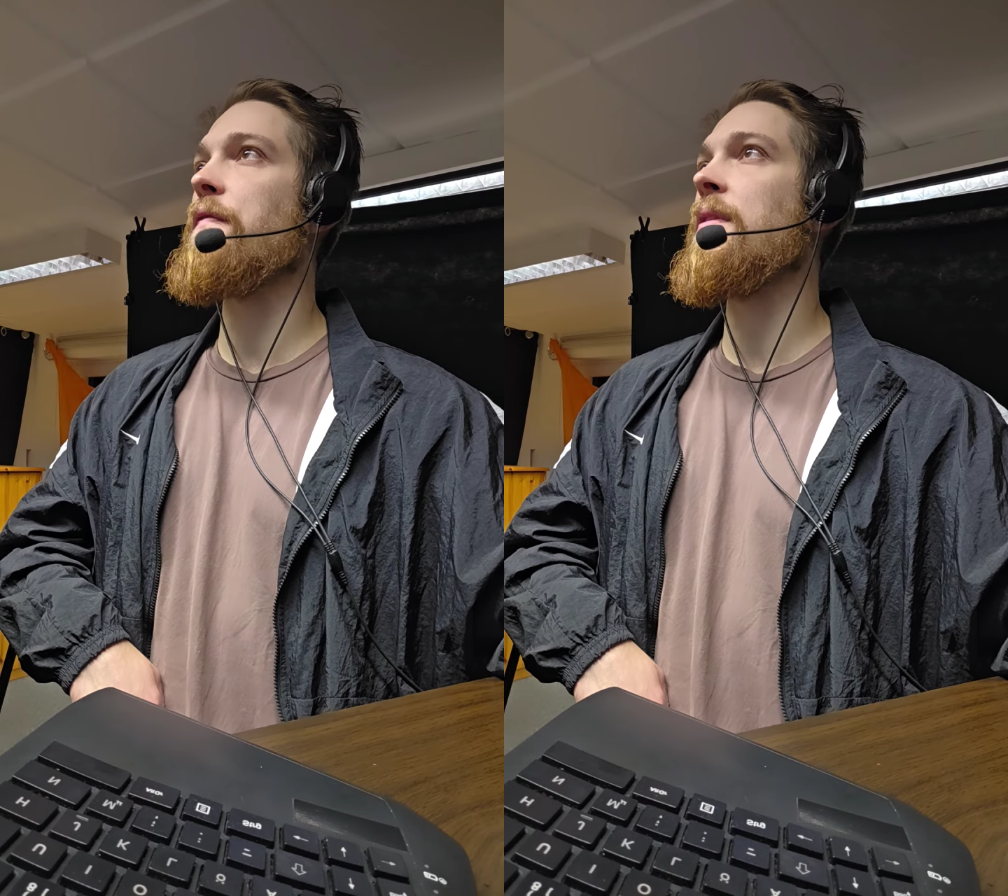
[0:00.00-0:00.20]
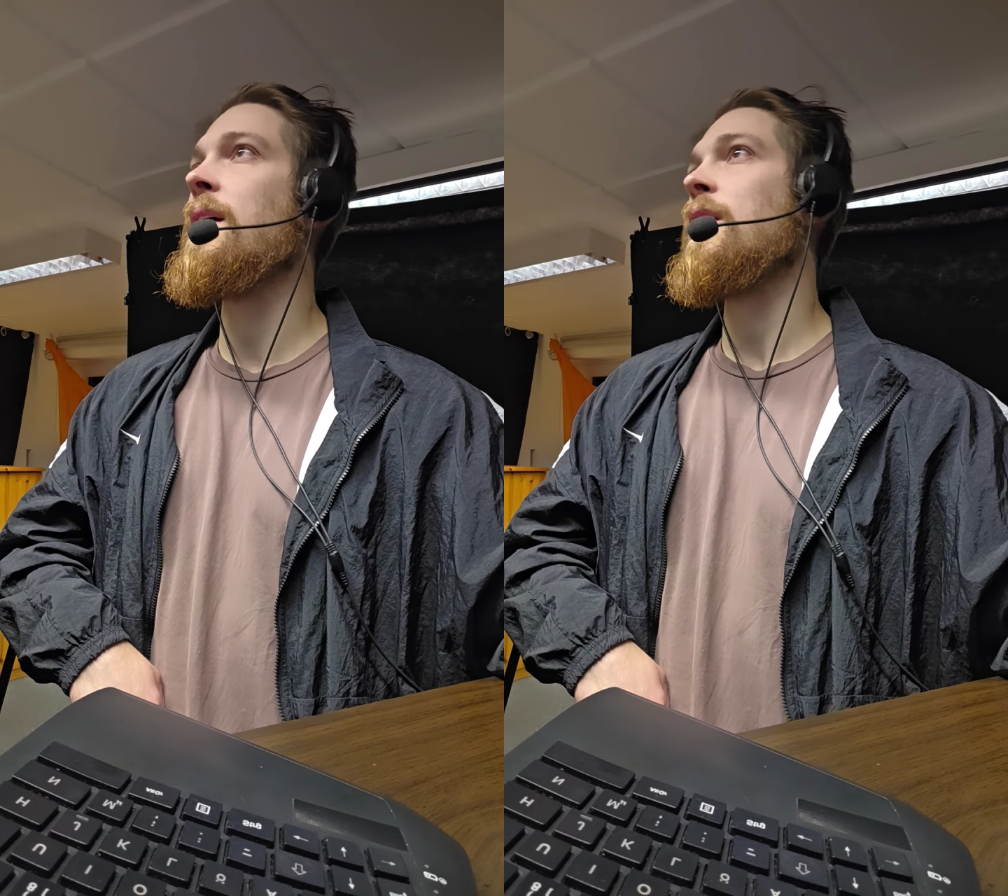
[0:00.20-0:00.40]

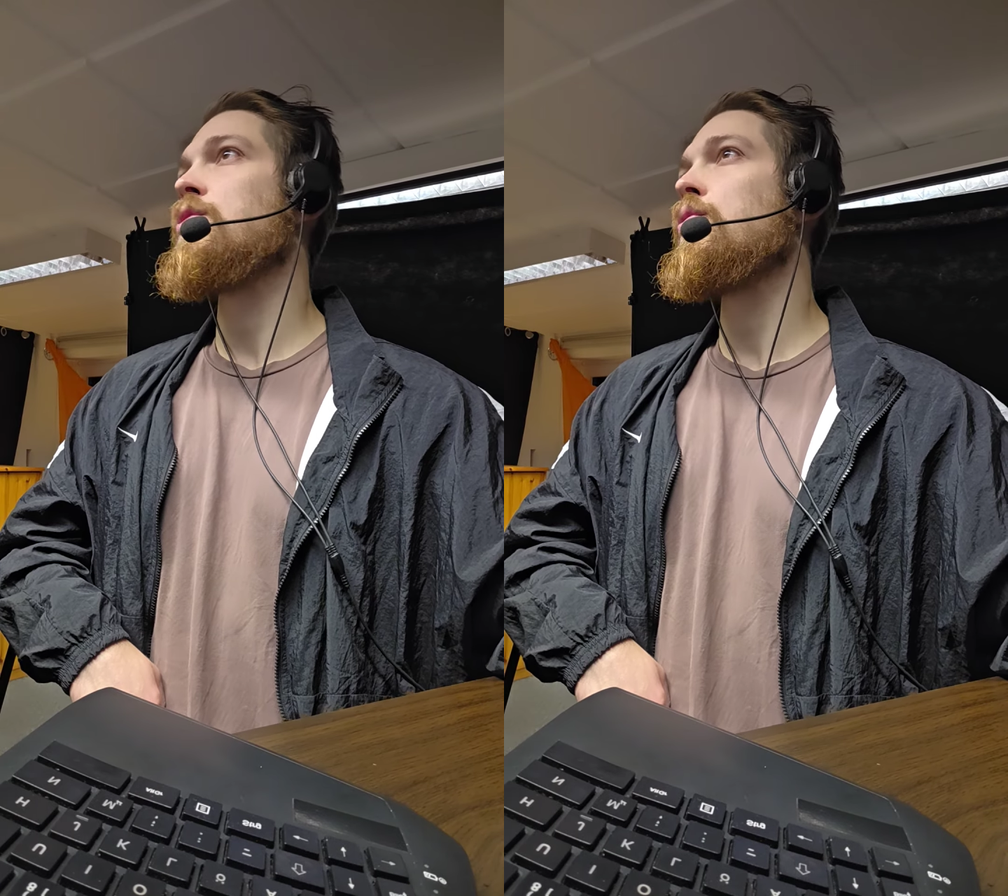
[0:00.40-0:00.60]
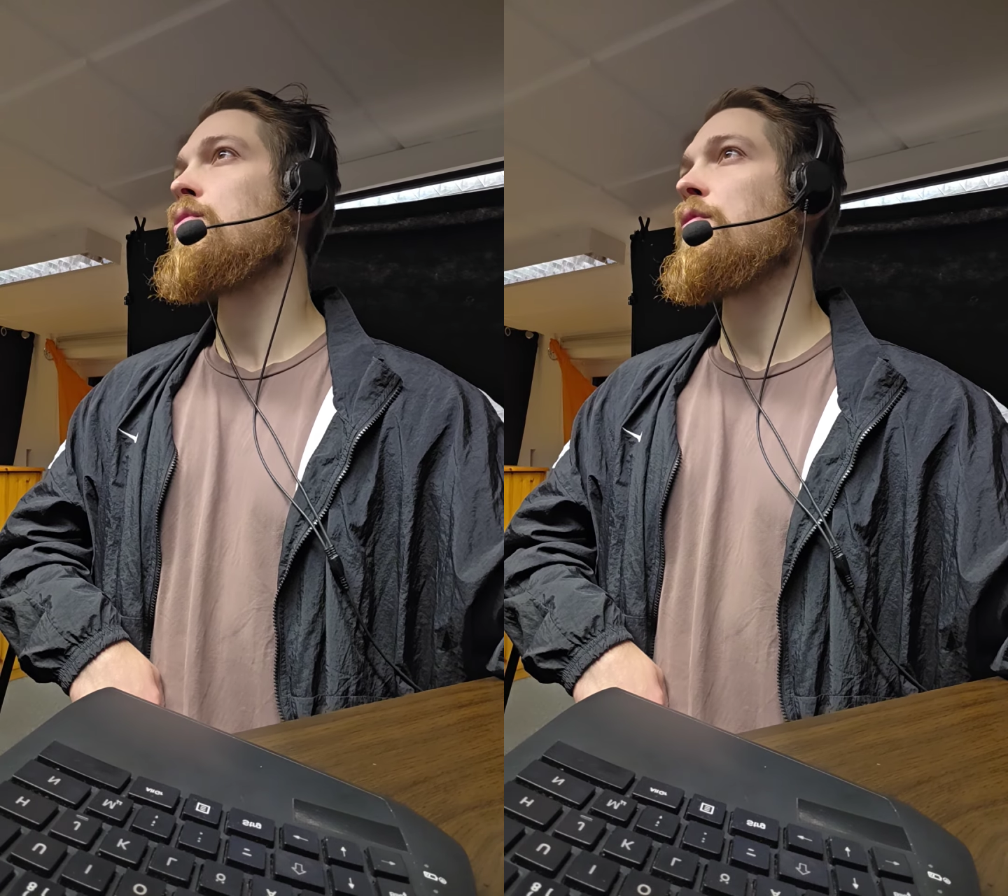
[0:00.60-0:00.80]
is often
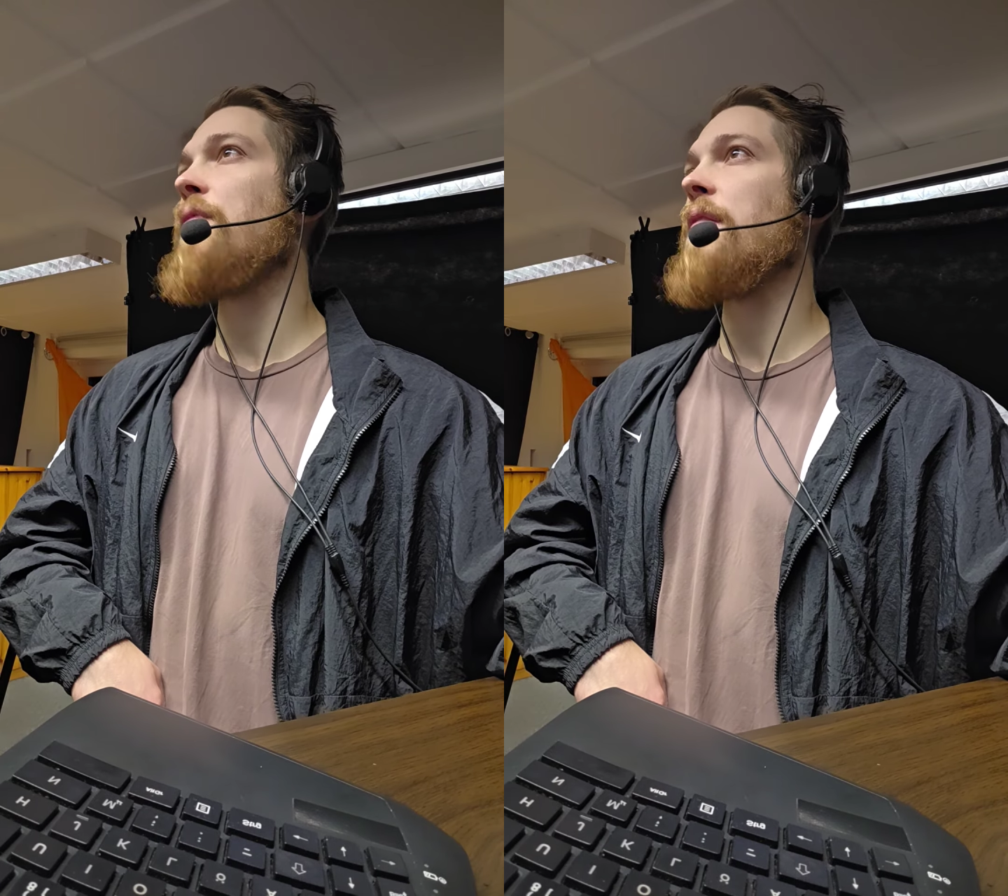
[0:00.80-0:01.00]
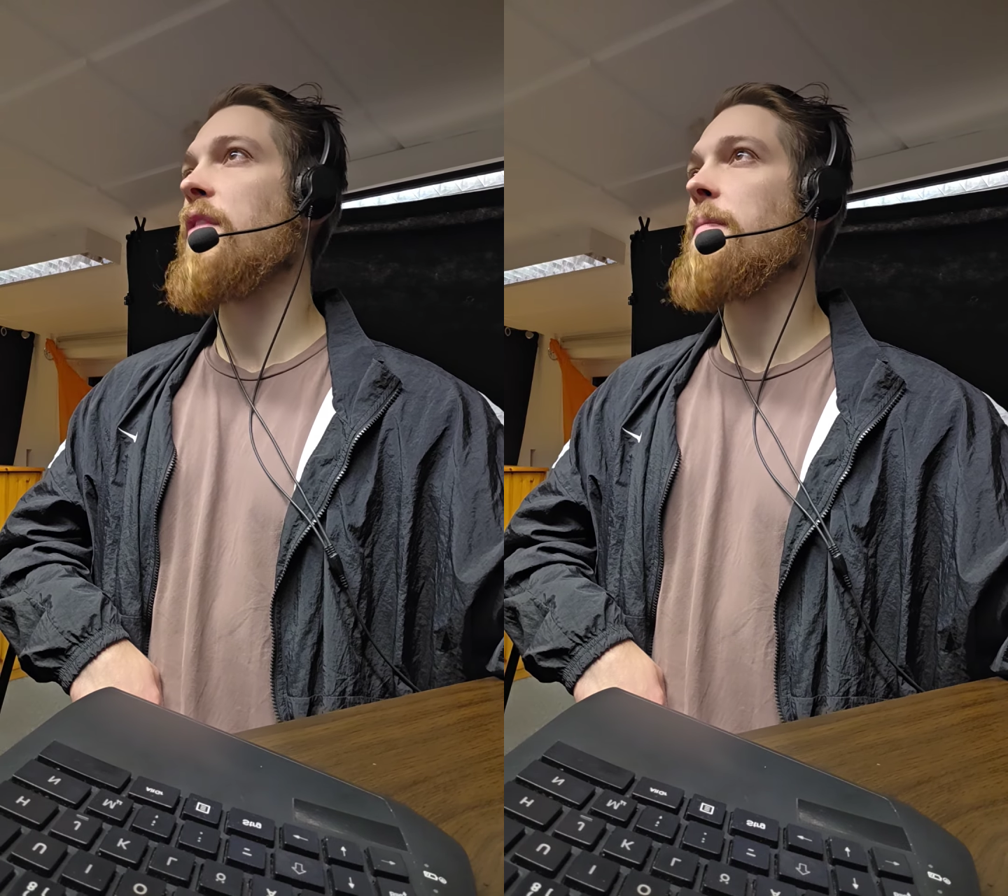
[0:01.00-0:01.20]
200
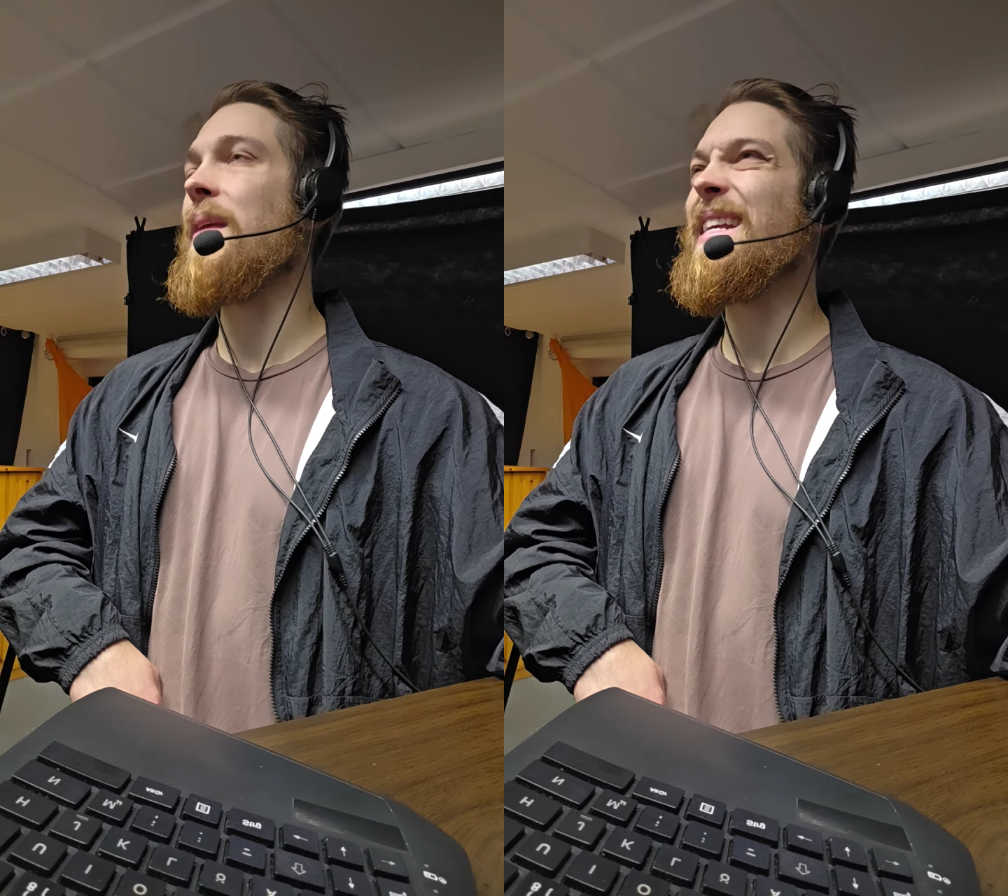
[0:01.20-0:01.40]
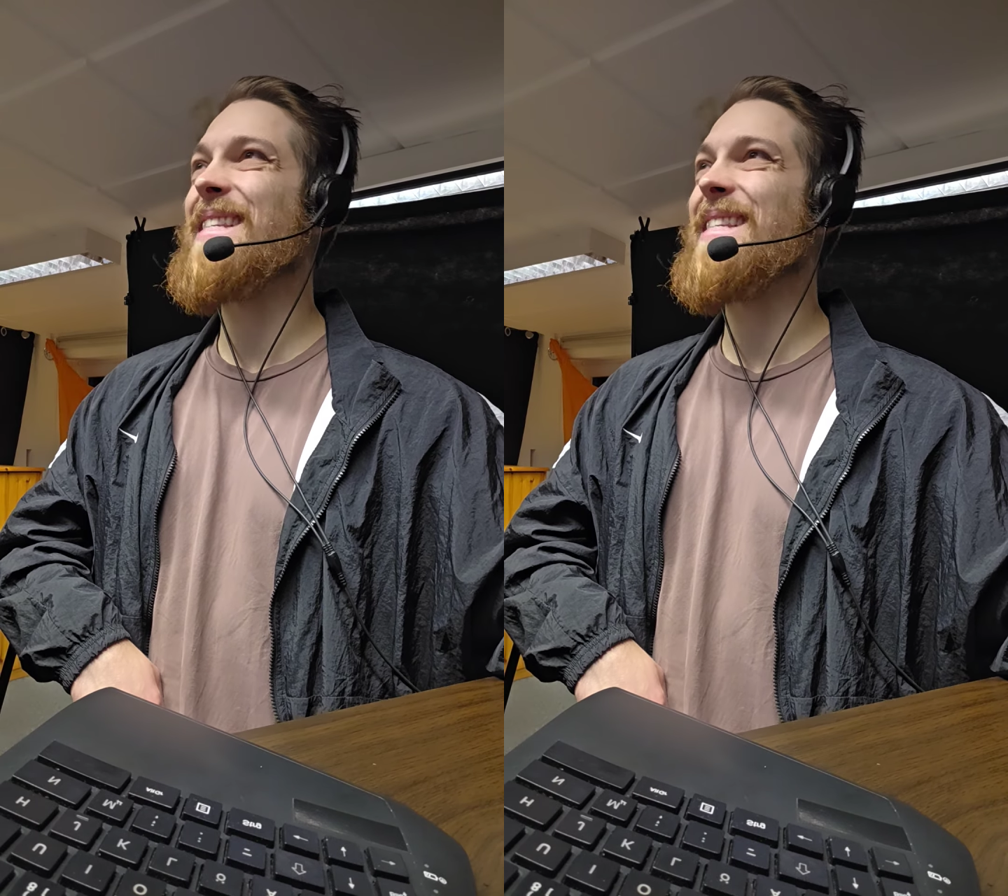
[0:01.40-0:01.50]
to 500